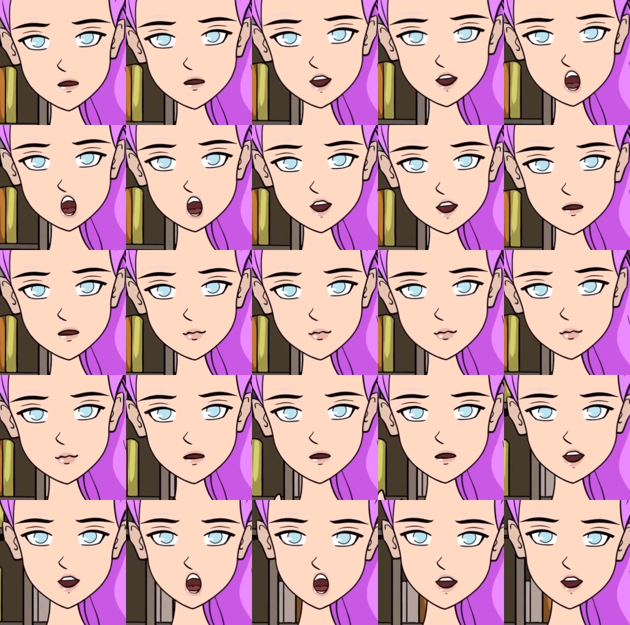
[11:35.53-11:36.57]
house for
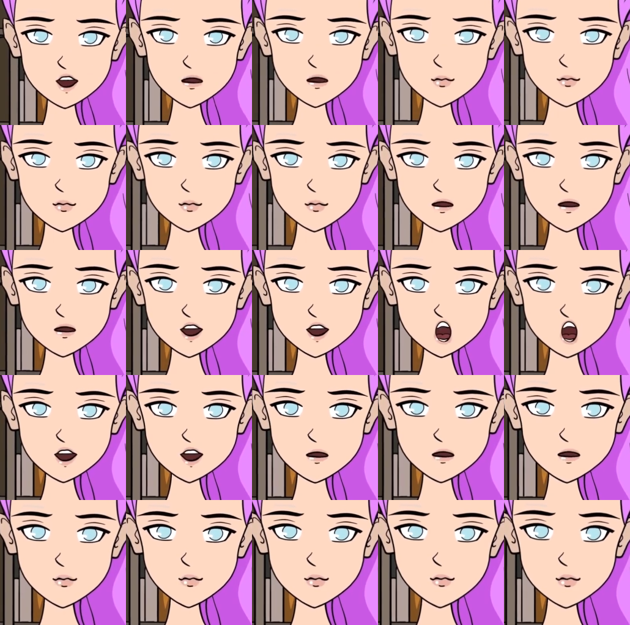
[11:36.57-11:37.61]
3 whole
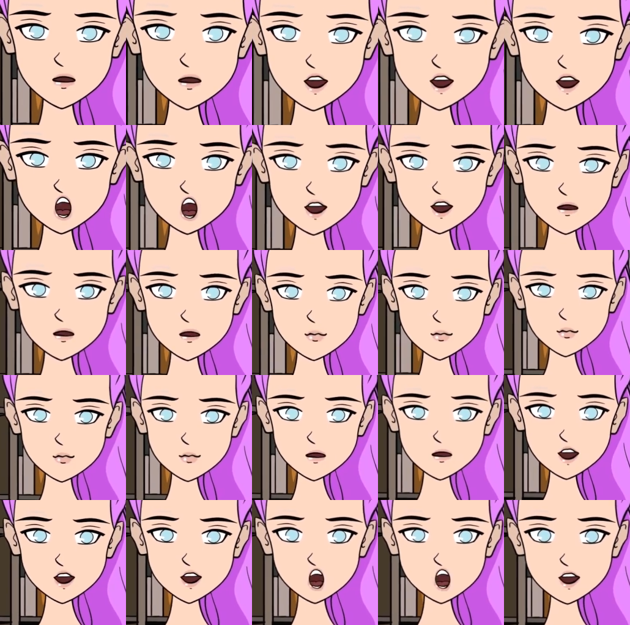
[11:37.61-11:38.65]
days. Well,
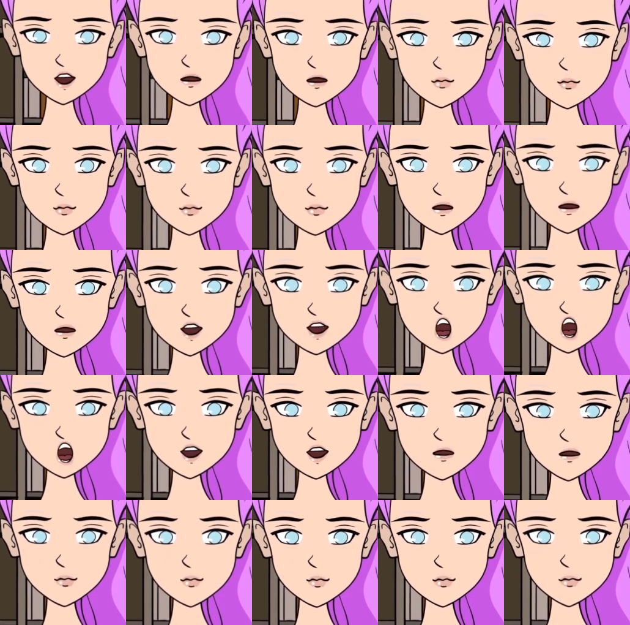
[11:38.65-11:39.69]
that was my
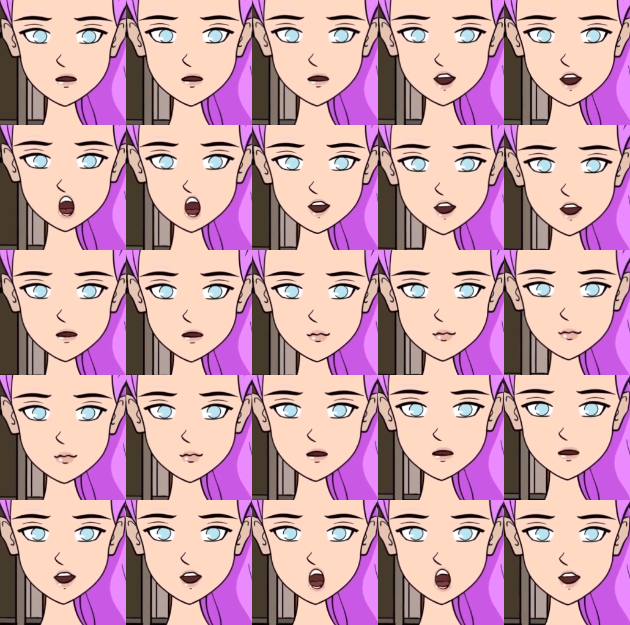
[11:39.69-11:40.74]
story about Dean and I's
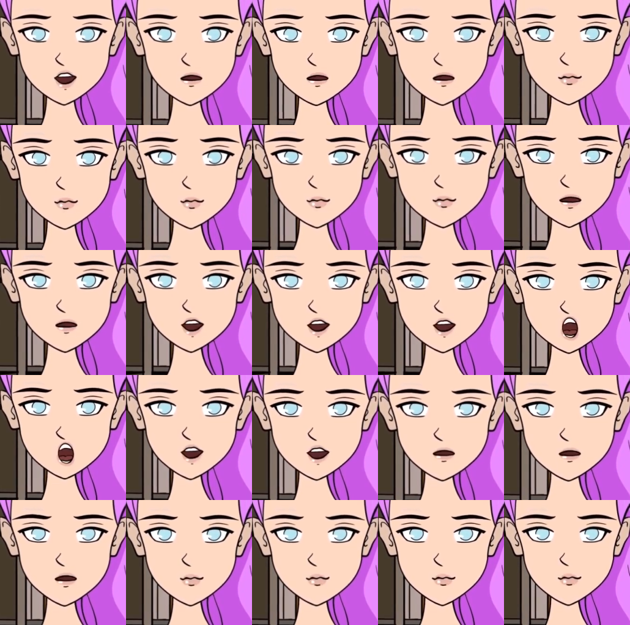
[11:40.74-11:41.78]
crazy
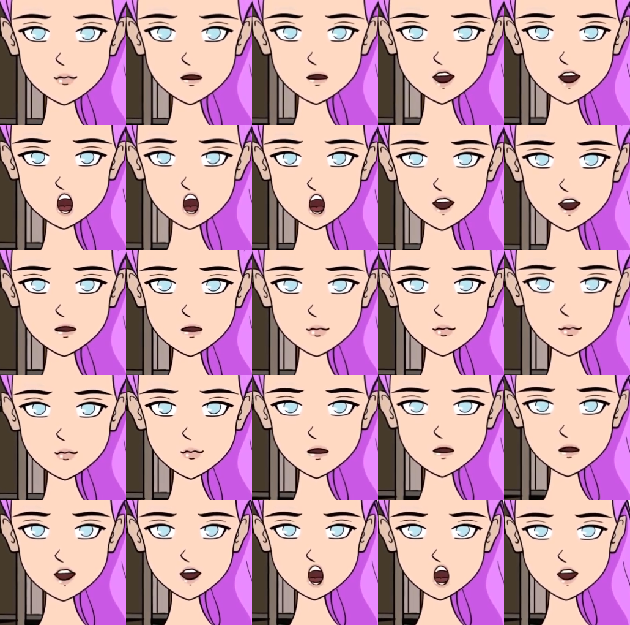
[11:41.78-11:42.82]
60-hour
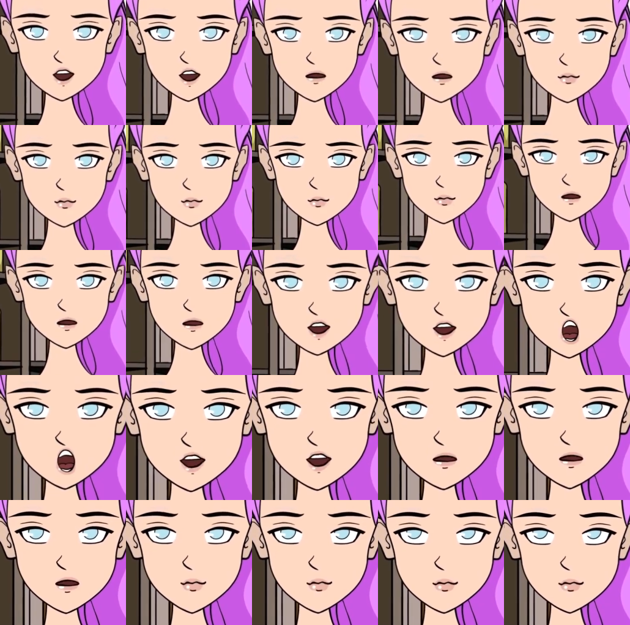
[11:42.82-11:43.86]
challenge. Have
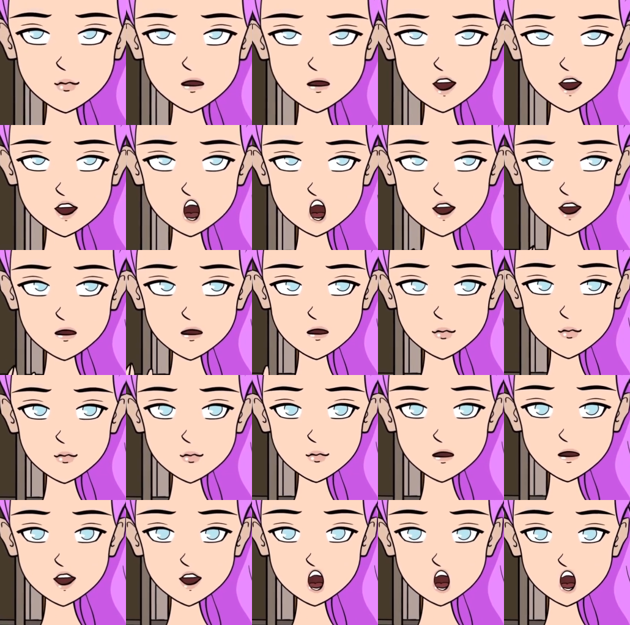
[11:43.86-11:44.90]
you ever done
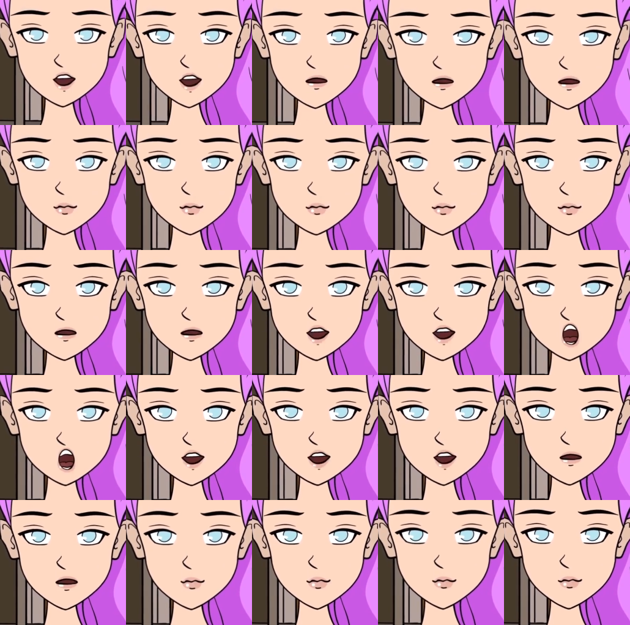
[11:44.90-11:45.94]
something like that?
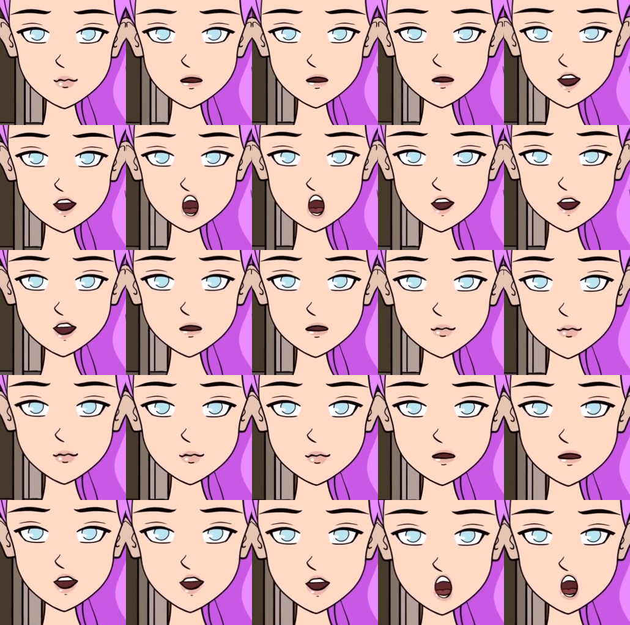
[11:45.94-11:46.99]
Write it in the
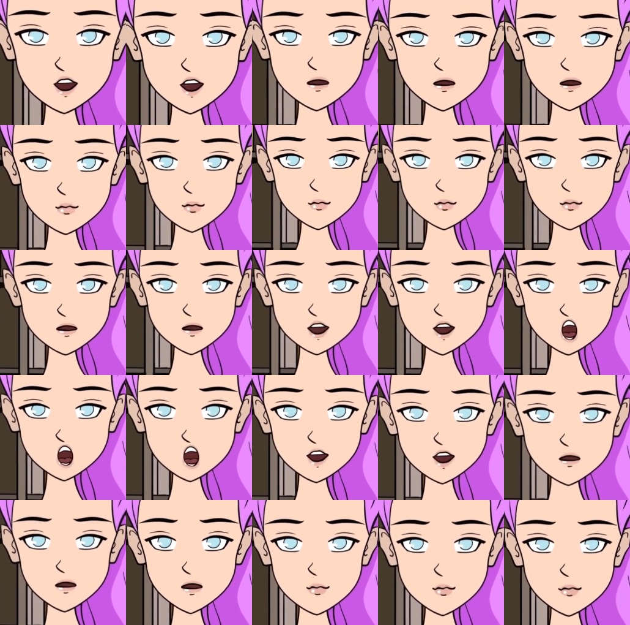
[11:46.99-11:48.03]
comments. If you
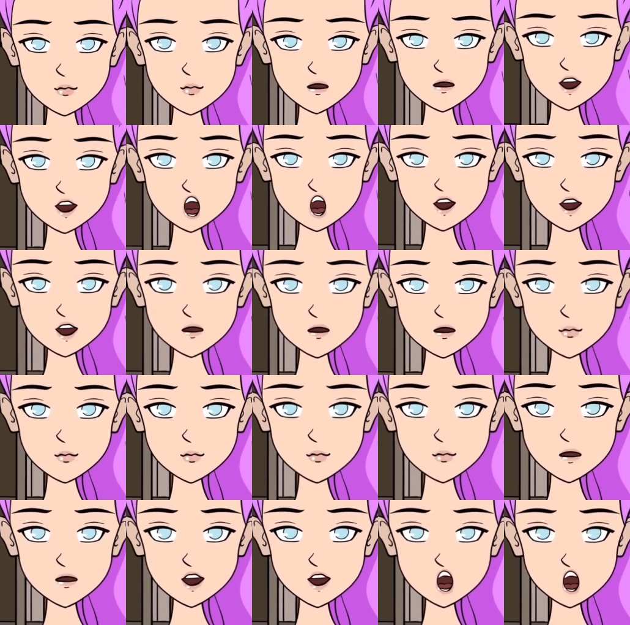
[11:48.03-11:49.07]
haven't, be
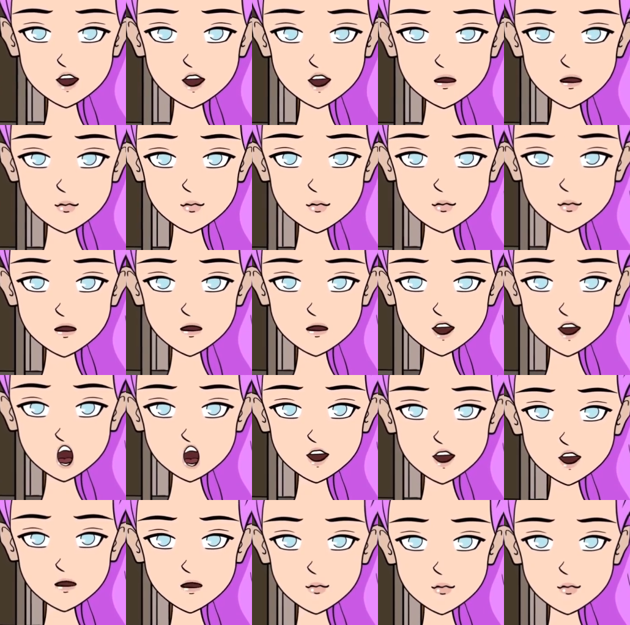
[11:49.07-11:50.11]
sure to try this one out.
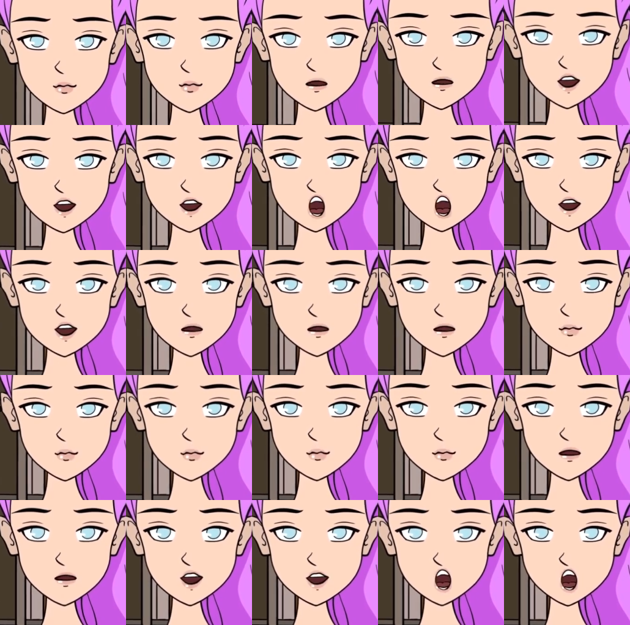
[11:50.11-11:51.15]
It's an
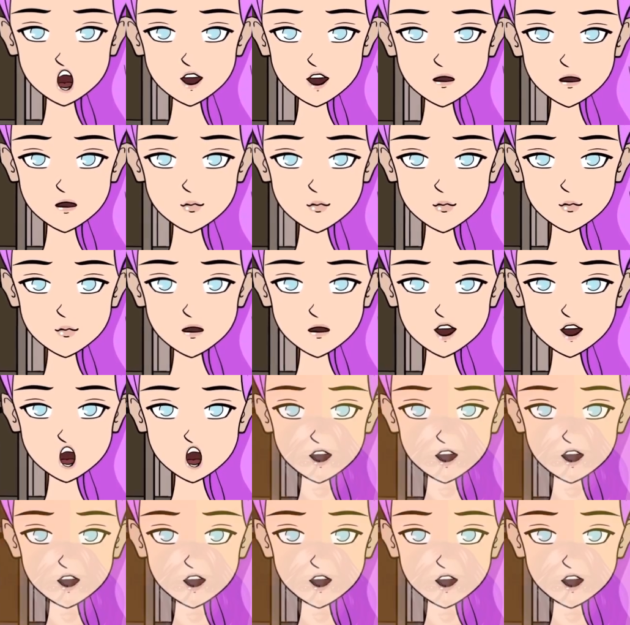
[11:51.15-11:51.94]
awesome challenge.